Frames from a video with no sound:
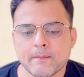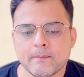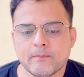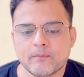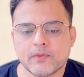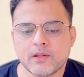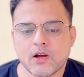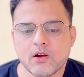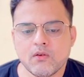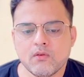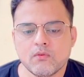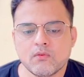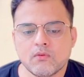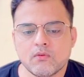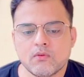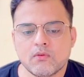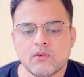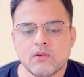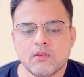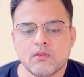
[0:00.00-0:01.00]
Now,
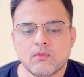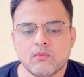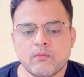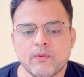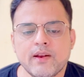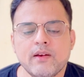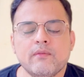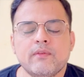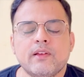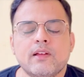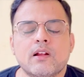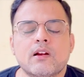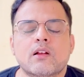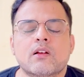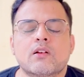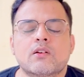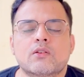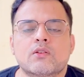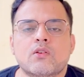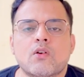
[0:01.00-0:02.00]
when we
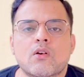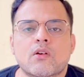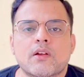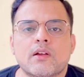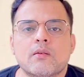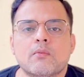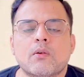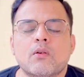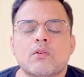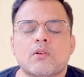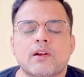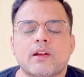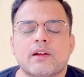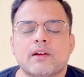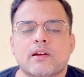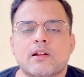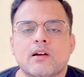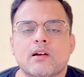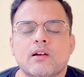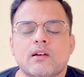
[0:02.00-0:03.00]
are talking about
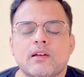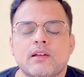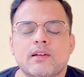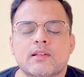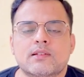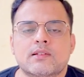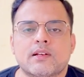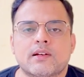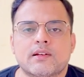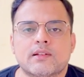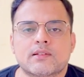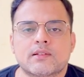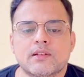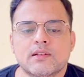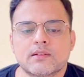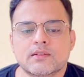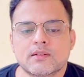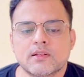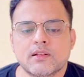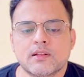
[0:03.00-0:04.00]
data in
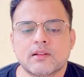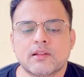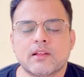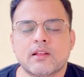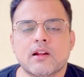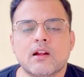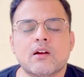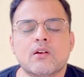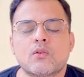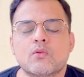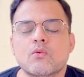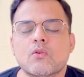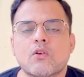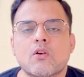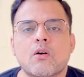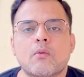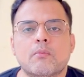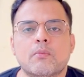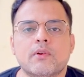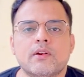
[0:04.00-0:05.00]
statistics, there are two
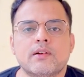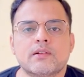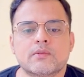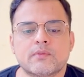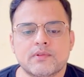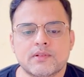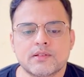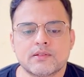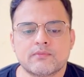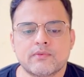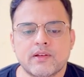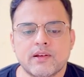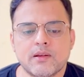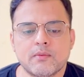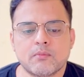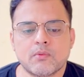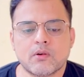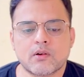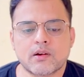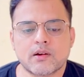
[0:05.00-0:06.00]
components which is very
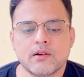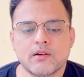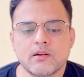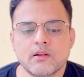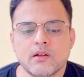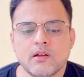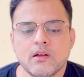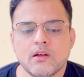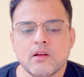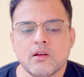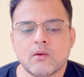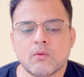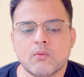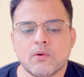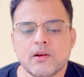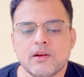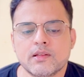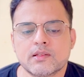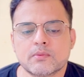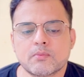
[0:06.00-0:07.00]
important.
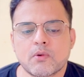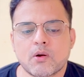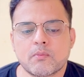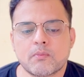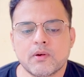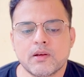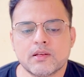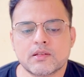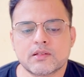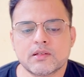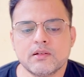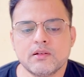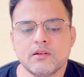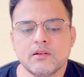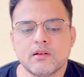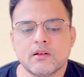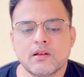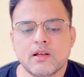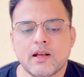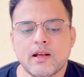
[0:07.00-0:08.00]
One is population
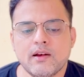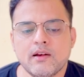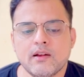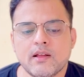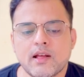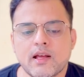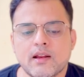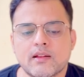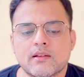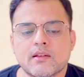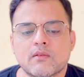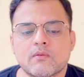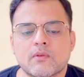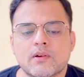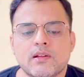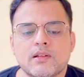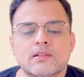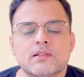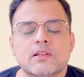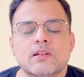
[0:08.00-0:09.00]
and another one
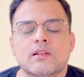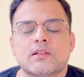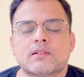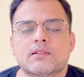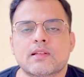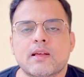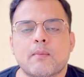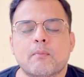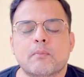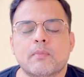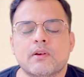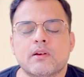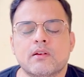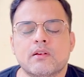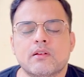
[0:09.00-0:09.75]
is sample.